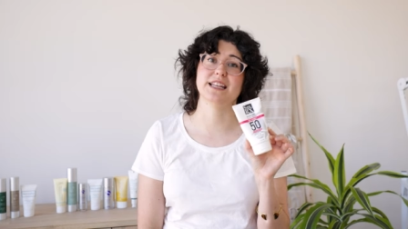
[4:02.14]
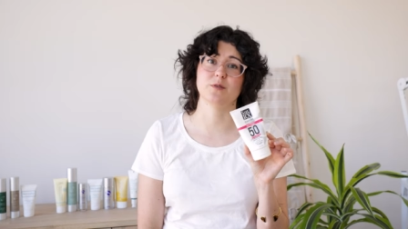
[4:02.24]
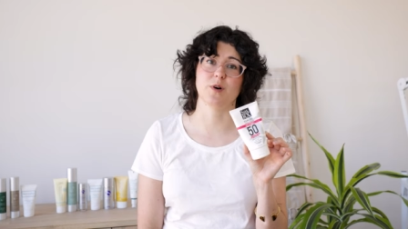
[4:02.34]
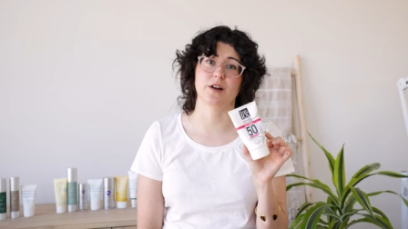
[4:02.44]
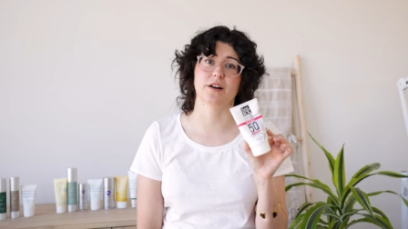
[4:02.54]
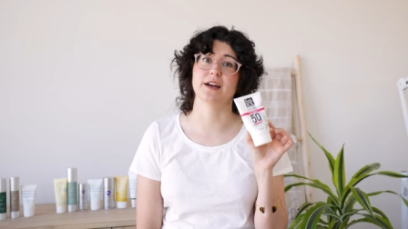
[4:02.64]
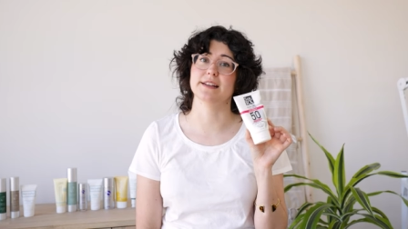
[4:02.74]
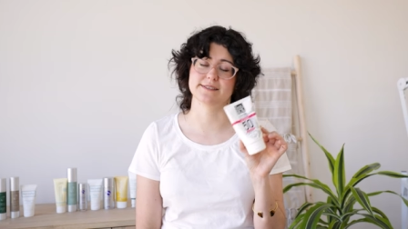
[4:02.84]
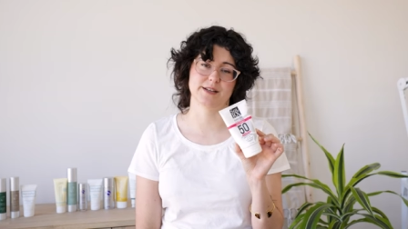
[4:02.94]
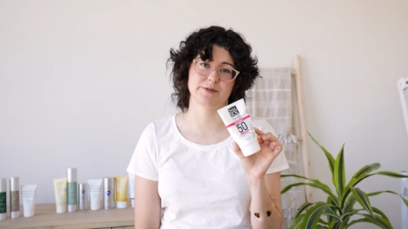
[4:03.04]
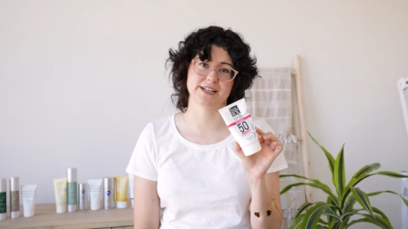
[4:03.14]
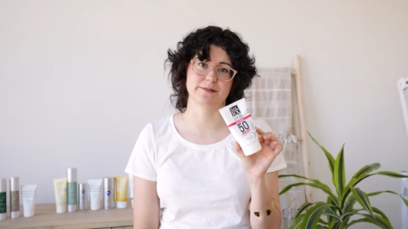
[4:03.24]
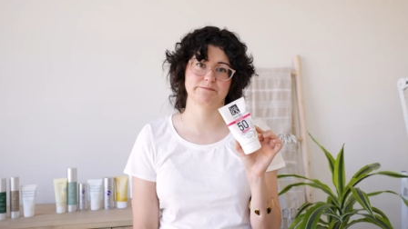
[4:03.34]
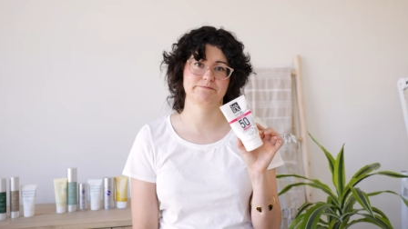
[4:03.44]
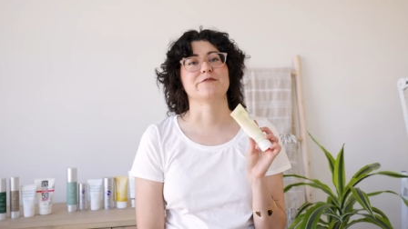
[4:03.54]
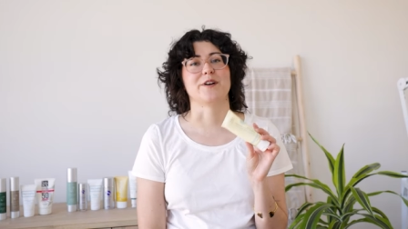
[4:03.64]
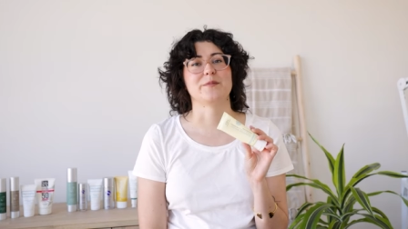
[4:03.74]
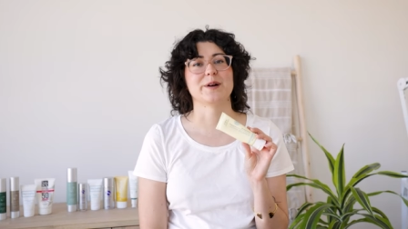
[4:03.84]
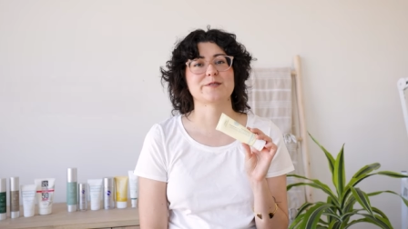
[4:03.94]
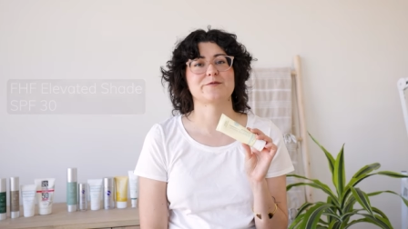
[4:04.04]
in the water in the summertime.
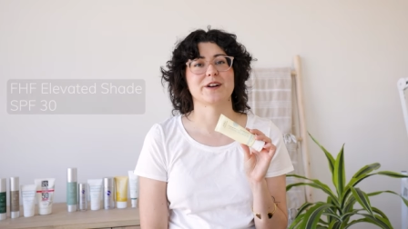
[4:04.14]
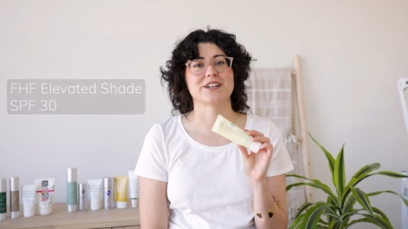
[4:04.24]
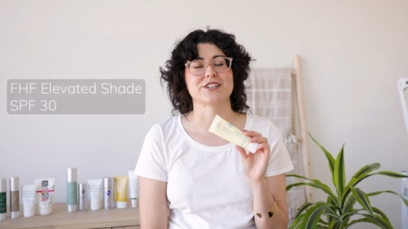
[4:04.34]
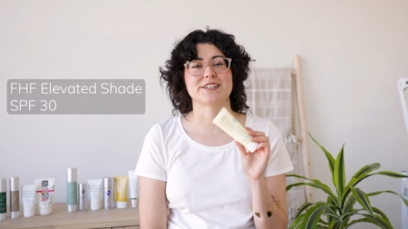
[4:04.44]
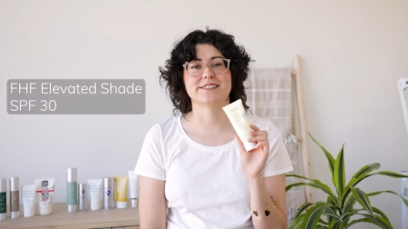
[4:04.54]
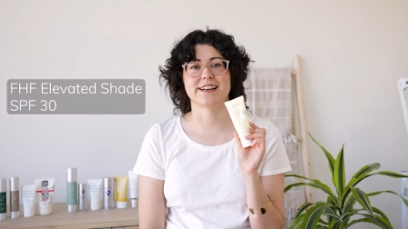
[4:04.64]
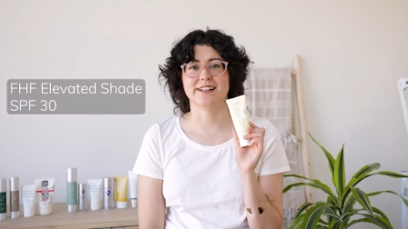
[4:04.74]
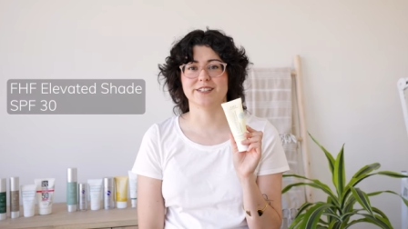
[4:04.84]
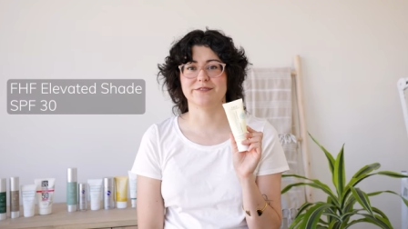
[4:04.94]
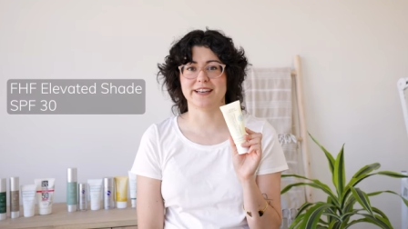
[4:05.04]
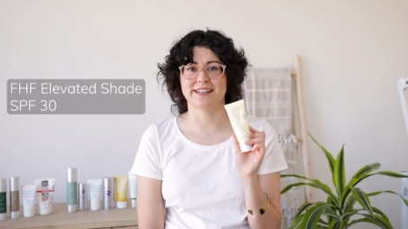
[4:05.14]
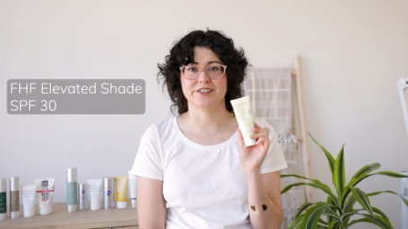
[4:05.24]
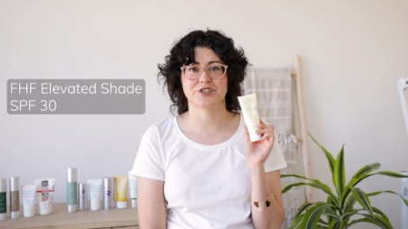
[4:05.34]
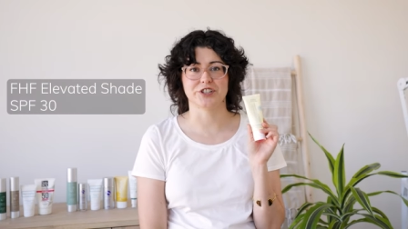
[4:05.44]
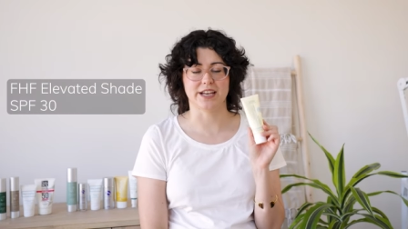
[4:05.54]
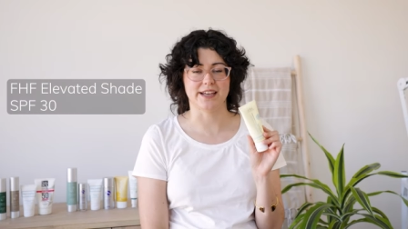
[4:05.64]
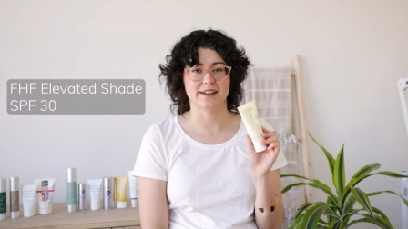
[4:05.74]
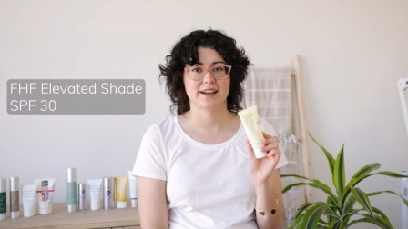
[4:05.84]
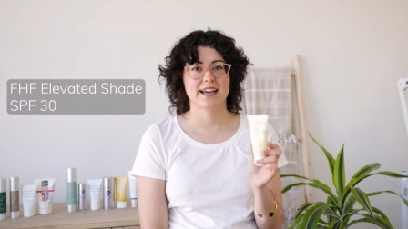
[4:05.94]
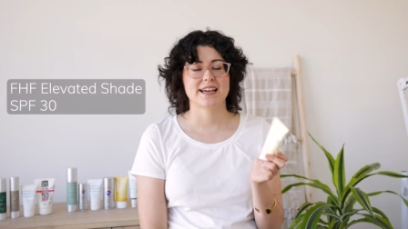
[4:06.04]
Farmhouse Fresh's Elevated
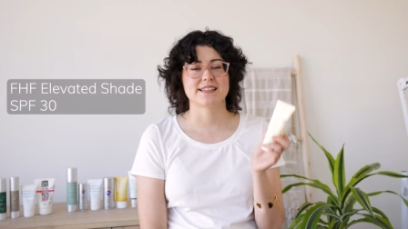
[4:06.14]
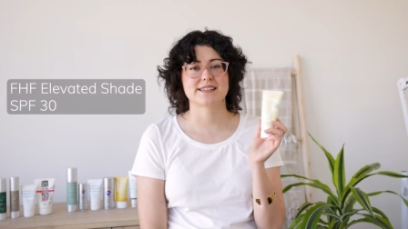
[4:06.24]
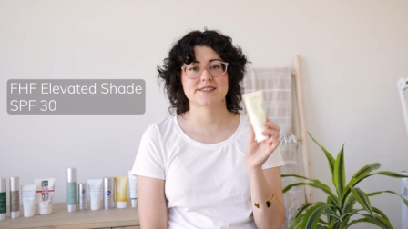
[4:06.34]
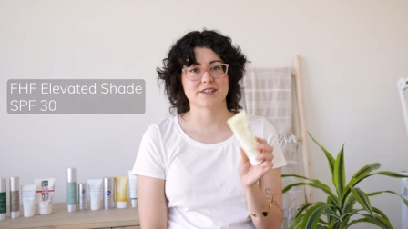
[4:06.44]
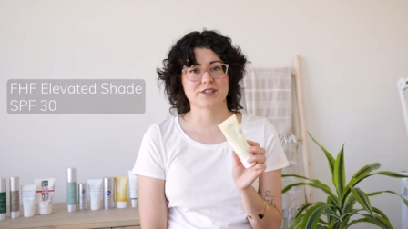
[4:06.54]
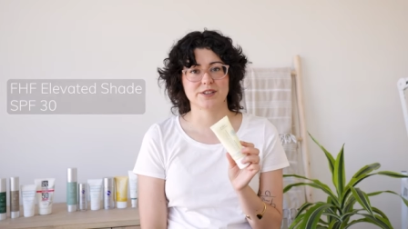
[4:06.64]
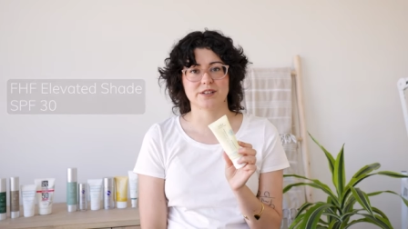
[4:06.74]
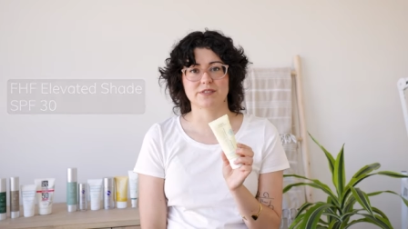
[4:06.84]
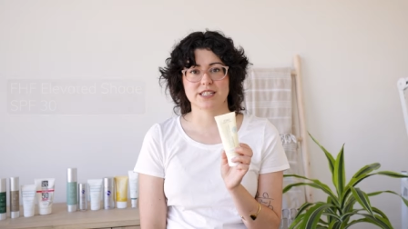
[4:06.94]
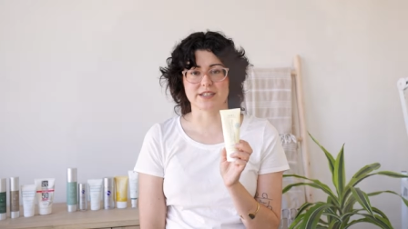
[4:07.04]
Shade. This is such a lovely